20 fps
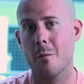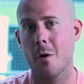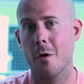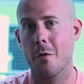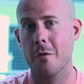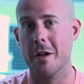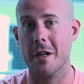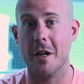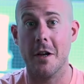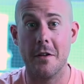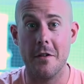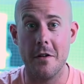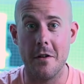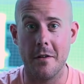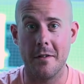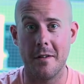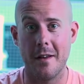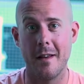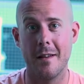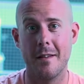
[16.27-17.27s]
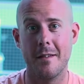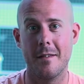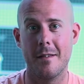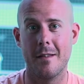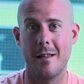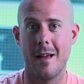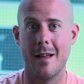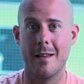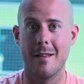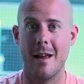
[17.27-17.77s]
Well, the good news is
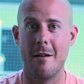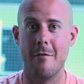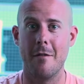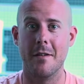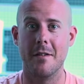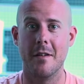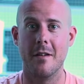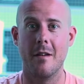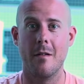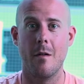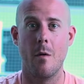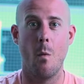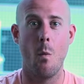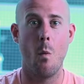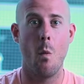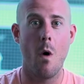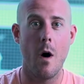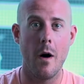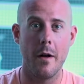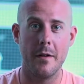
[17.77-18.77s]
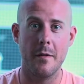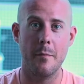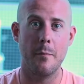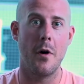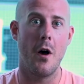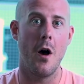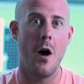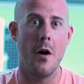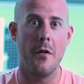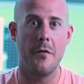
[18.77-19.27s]
that there isn't one
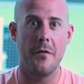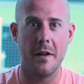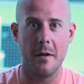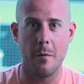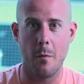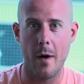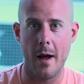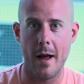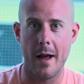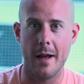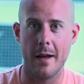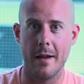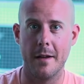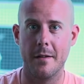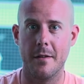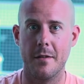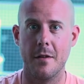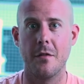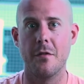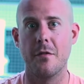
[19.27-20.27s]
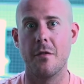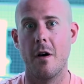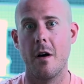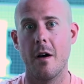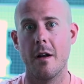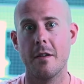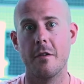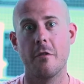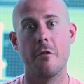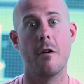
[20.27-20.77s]
perfect way to
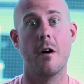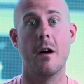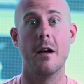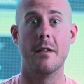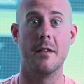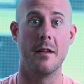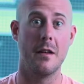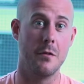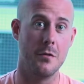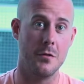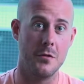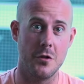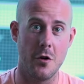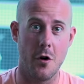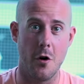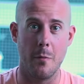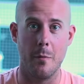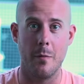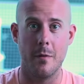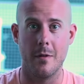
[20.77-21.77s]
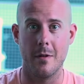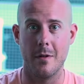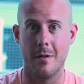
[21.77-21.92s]
find your ideal job.